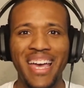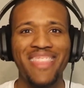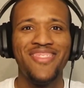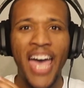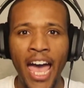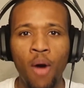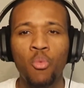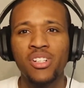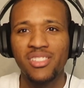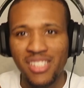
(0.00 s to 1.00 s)
That
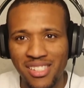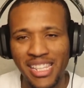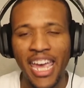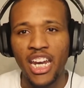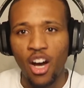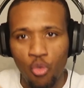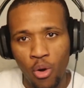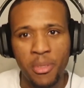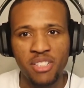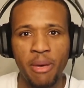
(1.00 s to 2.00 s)
was the state of
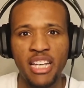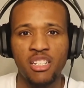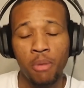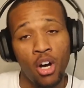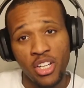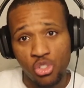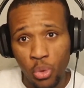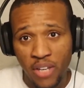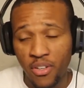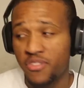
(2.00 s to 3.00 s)
women's basketball in
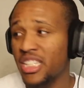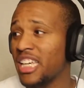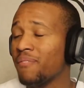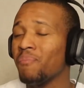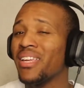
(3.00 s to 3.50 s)
2015.